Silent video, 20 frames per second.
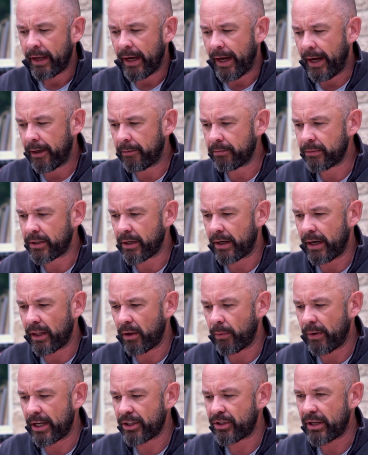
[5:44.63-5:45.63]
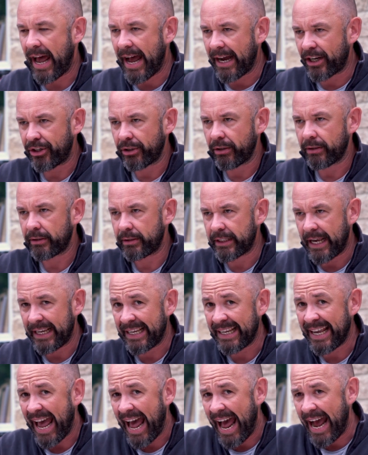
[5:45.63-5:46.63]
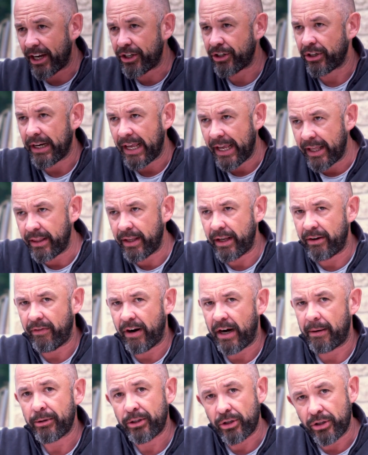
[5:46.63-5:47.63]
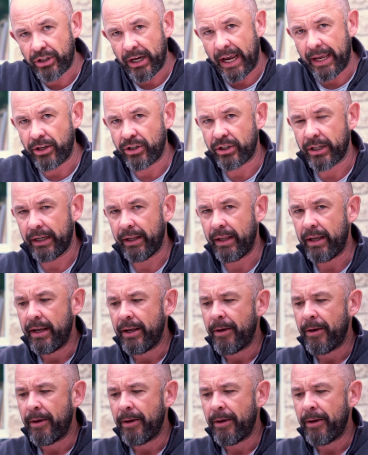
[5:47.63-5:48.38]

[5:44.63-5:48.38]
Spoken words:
So in other words, taking action in the environment to change it.